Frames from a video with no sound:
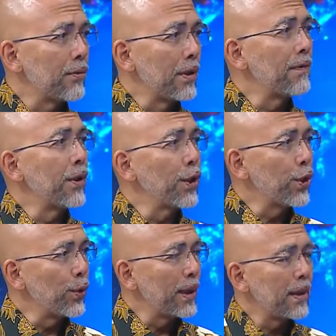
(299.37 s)
refer
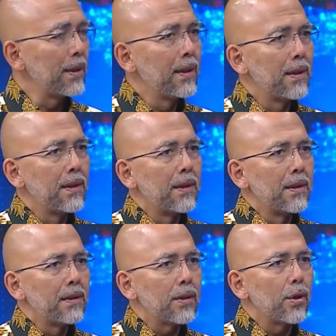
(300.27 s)
to it. Mm.
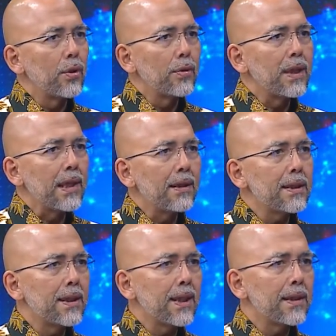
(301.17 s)
So there is
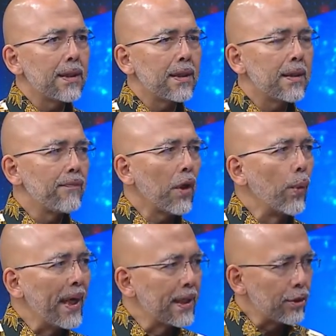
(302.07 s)
that
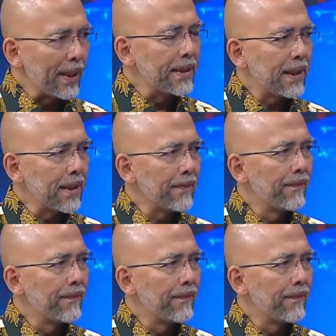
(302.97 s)
awareness raising